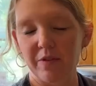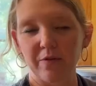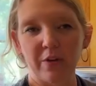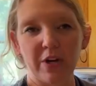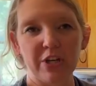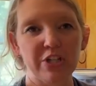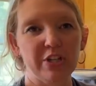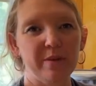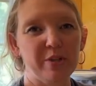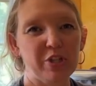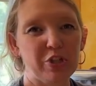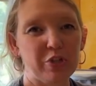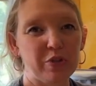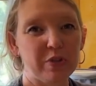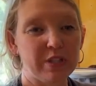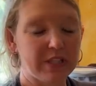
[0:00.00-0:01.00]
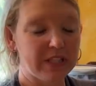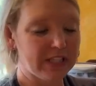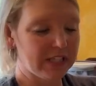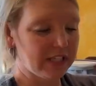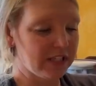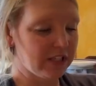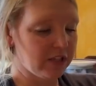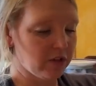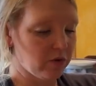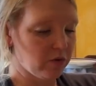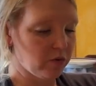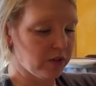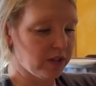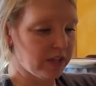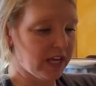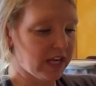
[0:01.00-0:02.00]
fresh lemon juice, and this is so
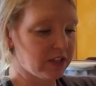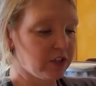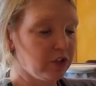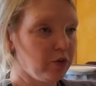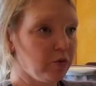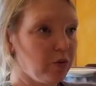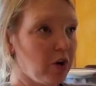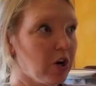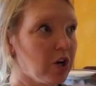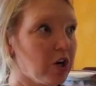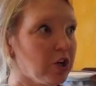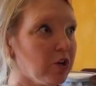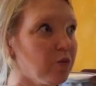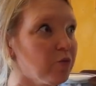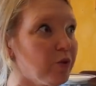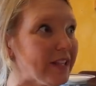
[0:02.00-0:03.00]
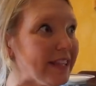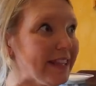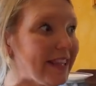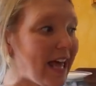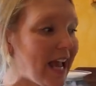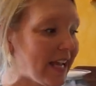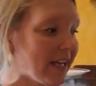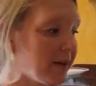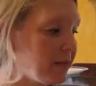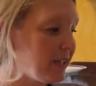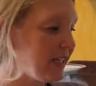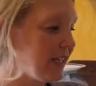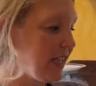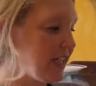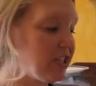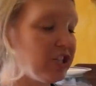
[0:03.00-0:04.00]
that you are
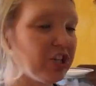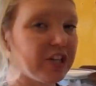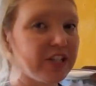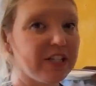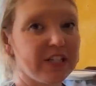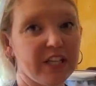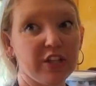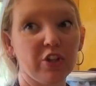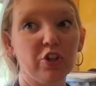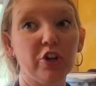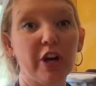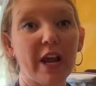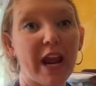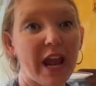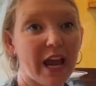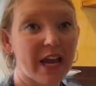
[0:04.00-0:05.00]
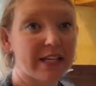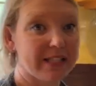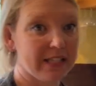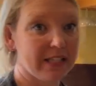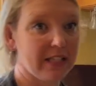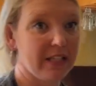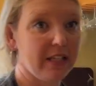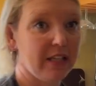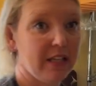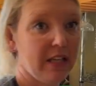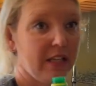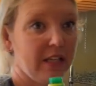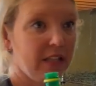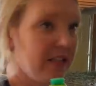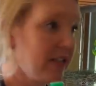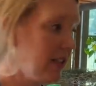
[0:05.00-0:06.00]
reliably adjusting your acid.
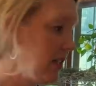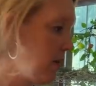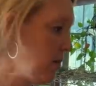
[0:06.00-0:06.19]
That's the